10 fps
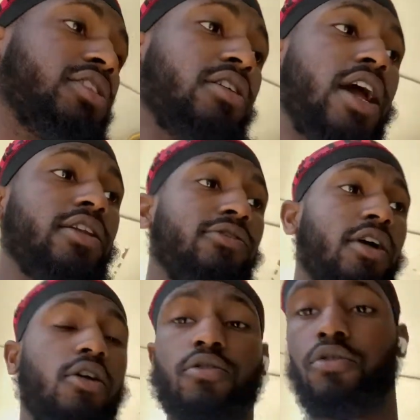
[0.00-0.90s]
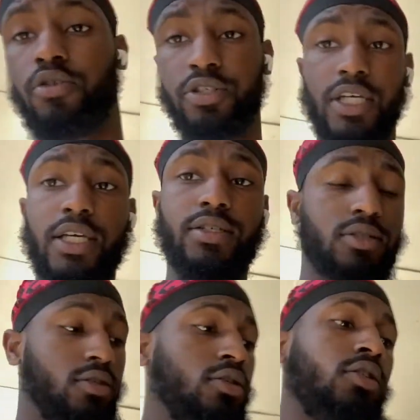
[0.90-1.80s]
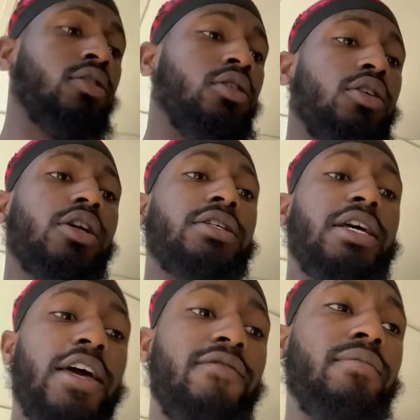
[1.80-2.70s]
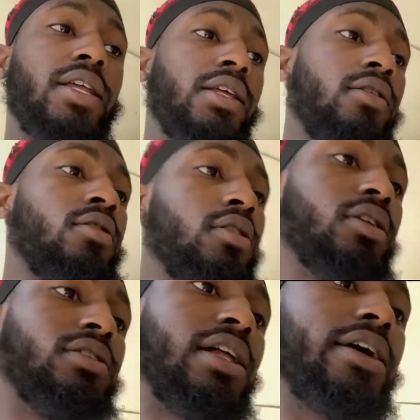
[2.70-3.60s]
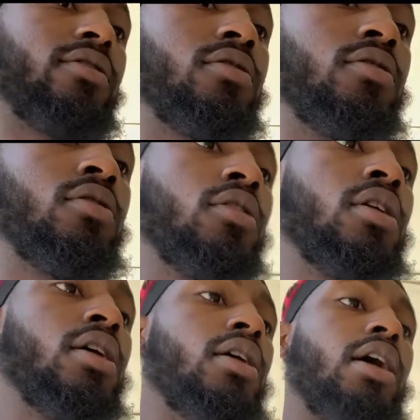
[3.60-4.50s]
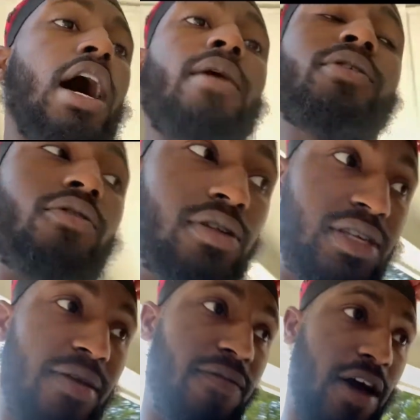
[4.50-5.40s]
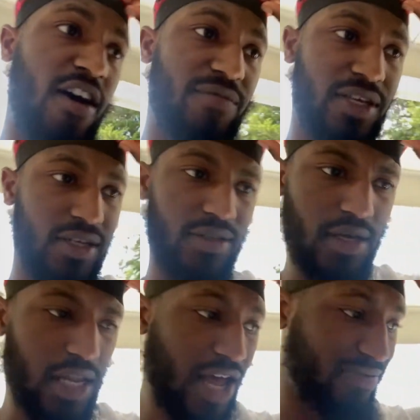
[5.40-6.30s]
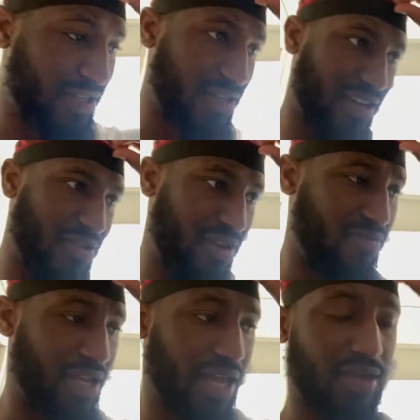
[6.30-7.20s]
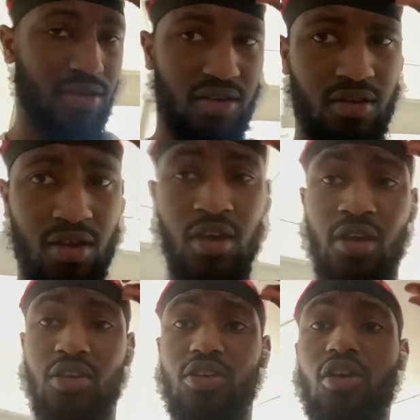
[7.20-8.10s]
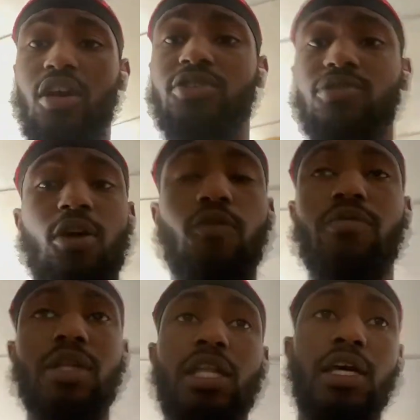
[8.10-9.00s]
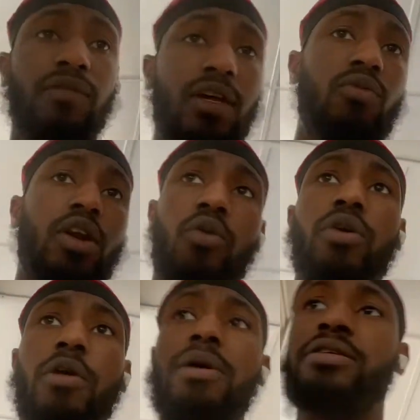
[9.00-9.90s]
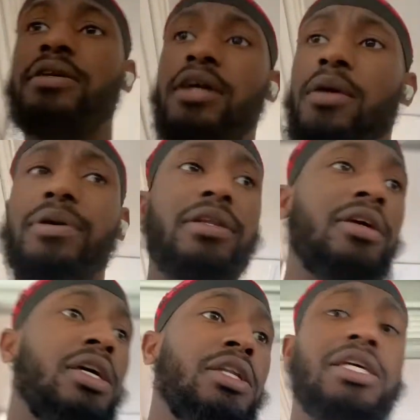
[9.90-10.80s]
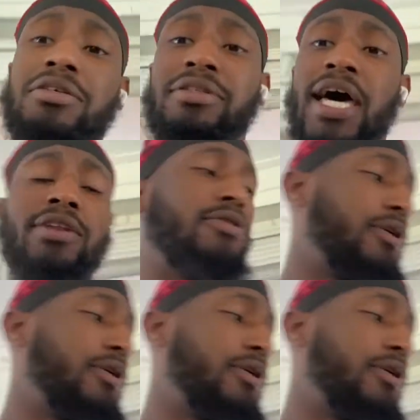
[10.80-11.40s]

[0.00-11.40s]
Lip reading: learn how to do your own oil change. Yeah, save money. Cause like, I be going to Take 5 because a lot of places I go, they be like, your car's too low for me to lift it. We don't want to mess it up and this, that, and the